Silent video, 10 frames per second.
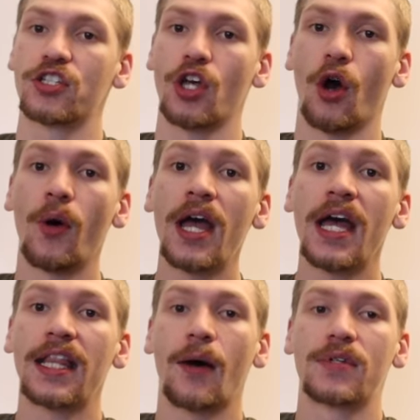So
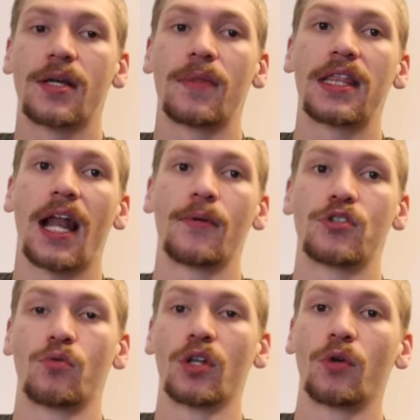that was something that I
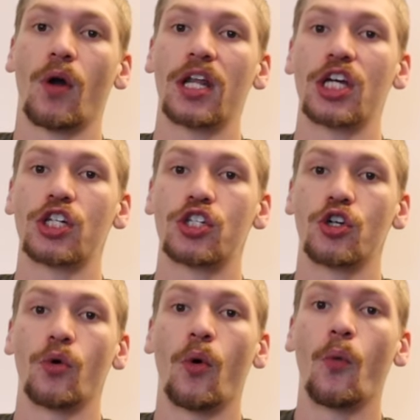was really running
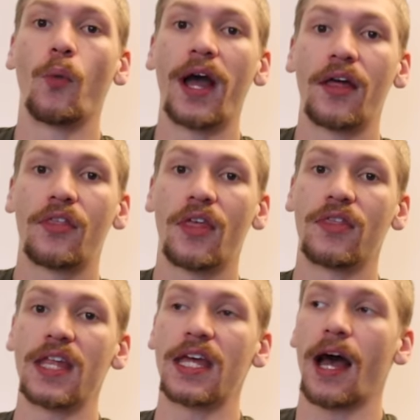into with
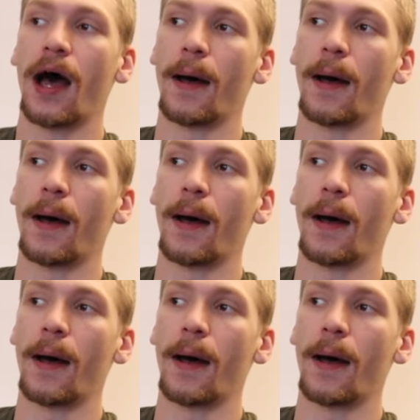the